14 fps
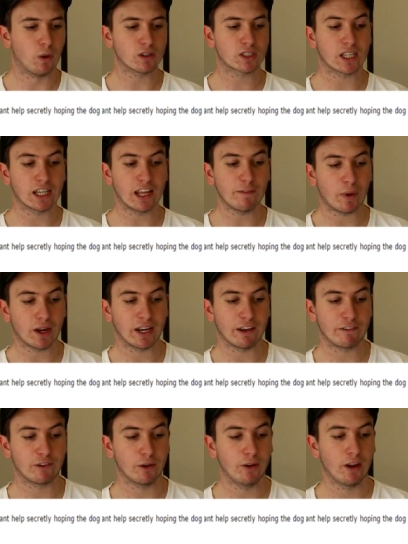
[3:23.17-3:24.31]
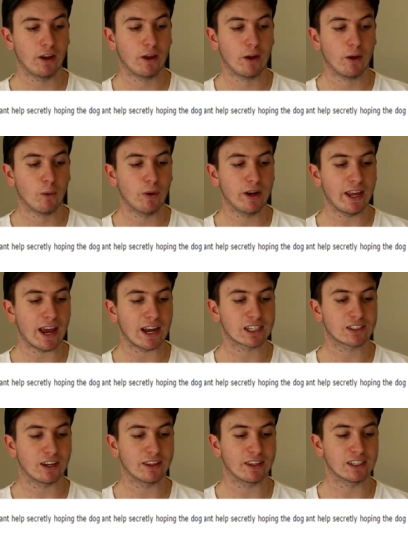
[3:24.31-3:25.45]
Whilst I love my nephew, when he
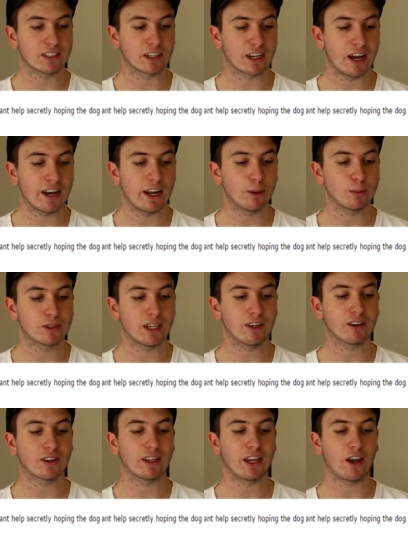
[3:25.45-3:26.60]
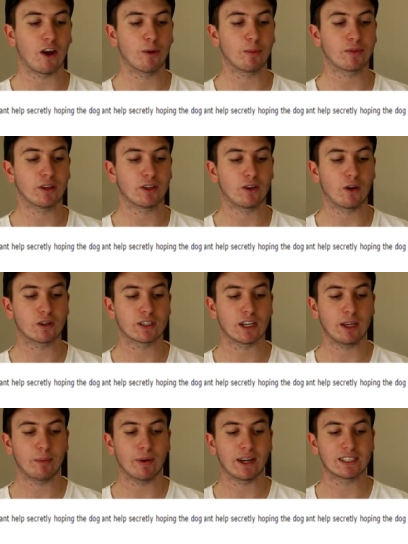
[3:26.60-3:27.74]
acts like this, I can't help secretly hope the dog
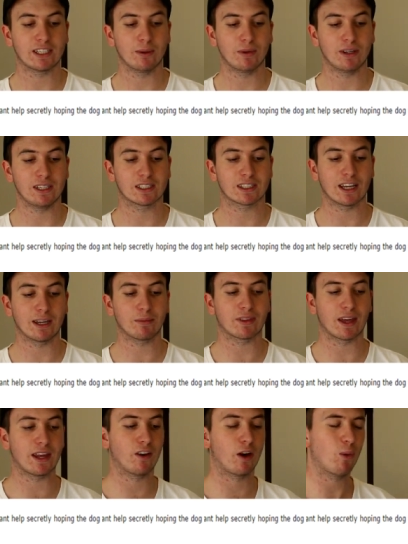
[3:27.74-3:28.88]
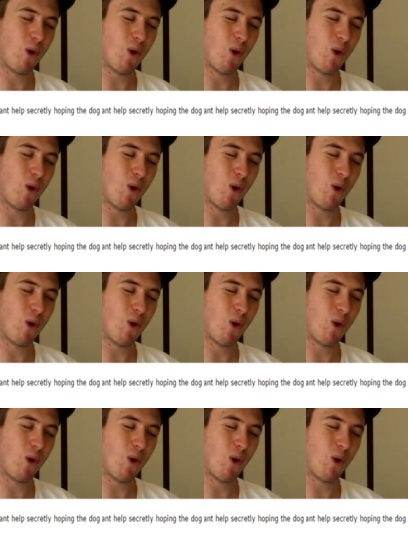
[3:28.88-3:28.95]
teabags him in his sleep that night.